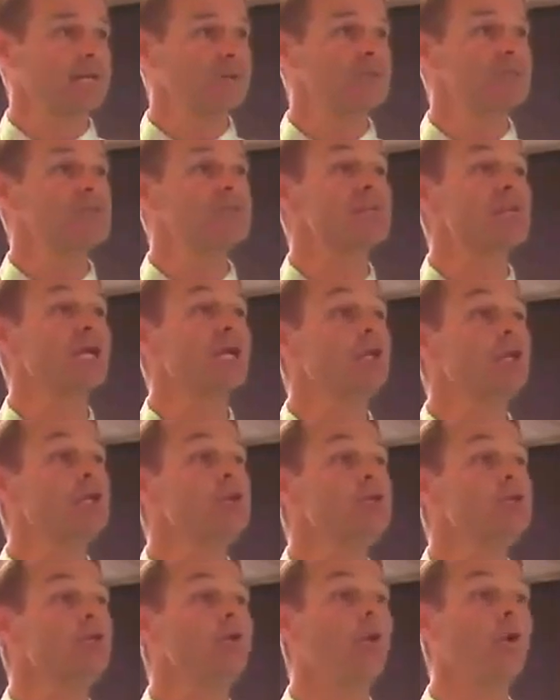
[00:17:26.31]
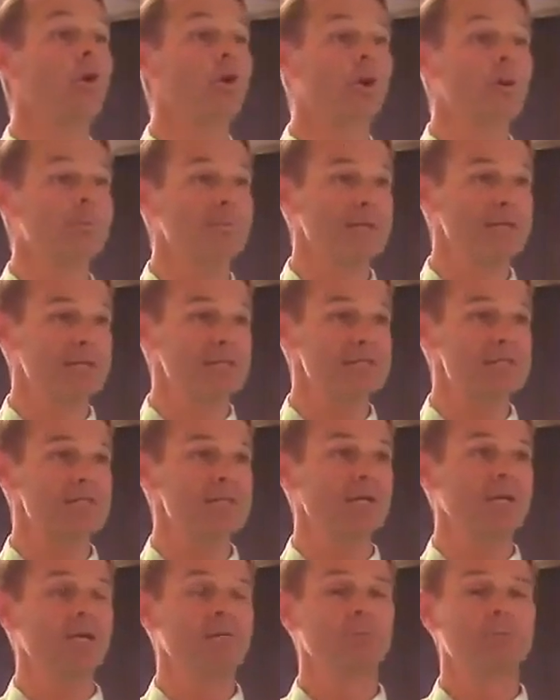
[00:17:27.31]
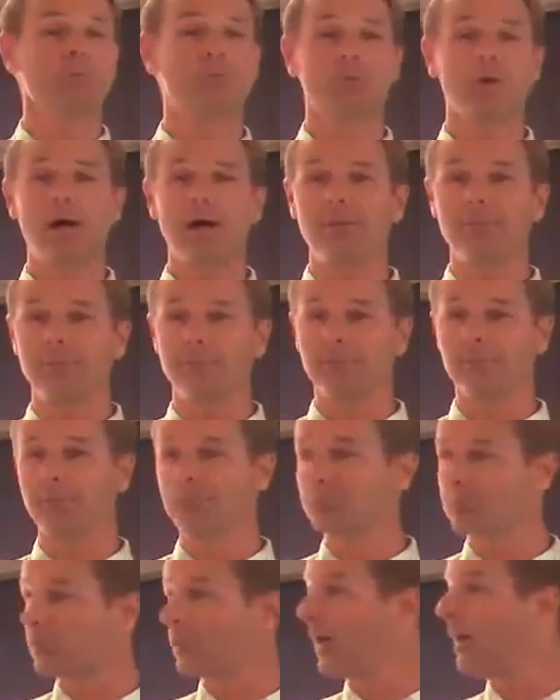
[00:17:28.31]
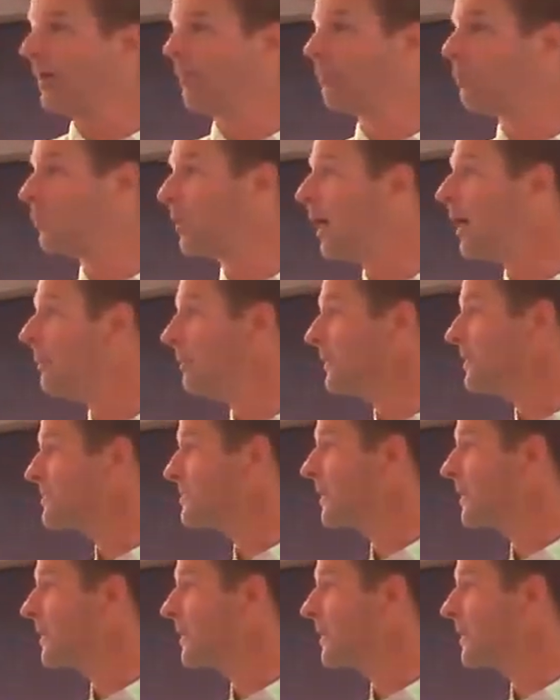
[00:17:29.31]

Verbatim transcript: Just enormous pro- a promise